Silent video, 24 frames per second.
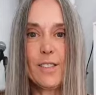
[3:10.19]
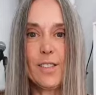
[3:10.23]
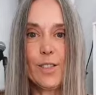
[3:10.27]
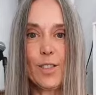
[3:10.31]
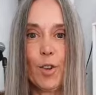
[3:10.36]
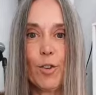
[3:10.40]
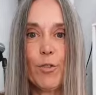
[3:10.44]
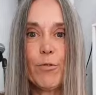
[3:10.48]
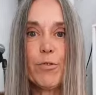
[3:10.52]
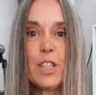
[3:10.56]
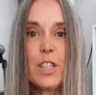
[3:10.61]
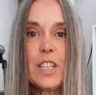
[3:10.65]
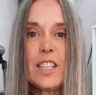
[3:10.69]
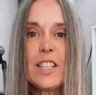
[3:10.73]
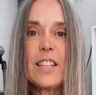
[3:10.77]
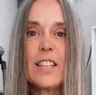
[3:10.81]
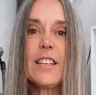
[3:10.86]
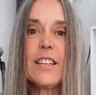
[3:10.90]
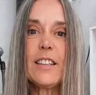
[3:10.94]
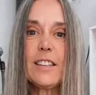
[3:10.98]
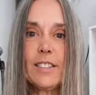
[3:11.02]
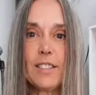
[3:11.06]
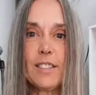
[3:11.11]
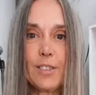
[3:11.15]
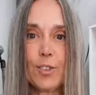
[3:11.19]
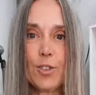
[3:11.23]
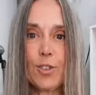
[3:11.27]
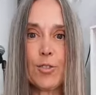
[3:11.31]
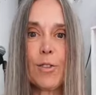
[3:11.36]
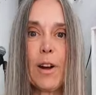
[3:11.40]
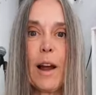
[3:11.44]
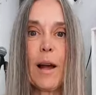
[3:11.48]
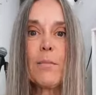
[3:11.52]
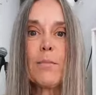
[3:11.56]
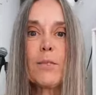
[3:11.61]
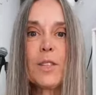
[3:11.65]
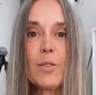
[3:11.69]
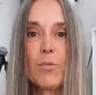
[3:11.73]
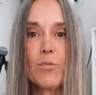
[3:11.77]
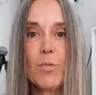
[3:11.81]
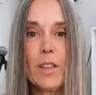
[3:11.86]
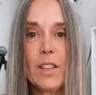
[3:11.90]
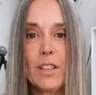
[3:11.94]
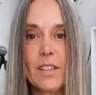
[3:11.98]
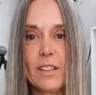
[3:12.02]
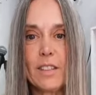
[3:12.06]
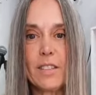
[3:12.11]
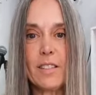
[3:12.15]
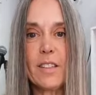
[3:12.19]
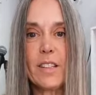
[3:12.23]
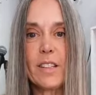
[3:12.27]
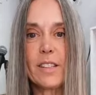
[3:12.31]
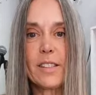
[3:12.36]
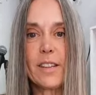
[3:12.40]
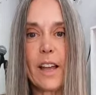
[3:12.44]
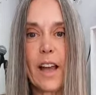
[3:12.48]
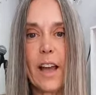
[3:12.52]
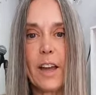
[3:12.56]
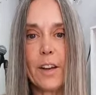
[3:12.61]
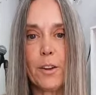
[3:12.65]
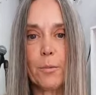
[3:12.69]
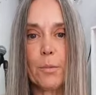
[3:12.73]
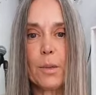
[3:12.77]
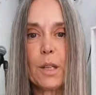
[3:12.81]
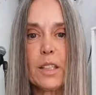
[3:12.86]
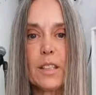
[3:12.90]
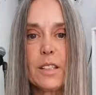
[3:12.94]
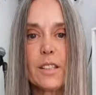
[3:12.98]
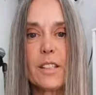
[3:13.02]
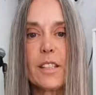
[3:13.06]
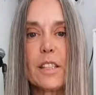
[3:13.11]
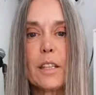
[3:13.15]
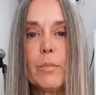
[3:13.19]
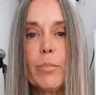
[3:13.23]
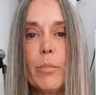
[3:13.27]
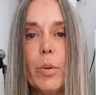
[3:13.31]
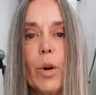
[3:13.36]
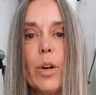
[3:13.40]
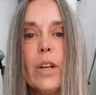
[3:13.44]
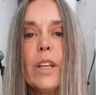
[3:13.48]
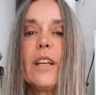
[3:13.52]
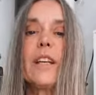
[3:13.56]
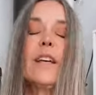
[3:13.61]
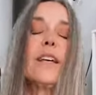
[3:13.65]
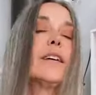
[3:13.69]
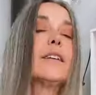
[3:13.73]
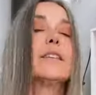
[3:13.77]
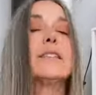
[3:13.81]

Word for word: sovereignty is trapped within this animalistic body.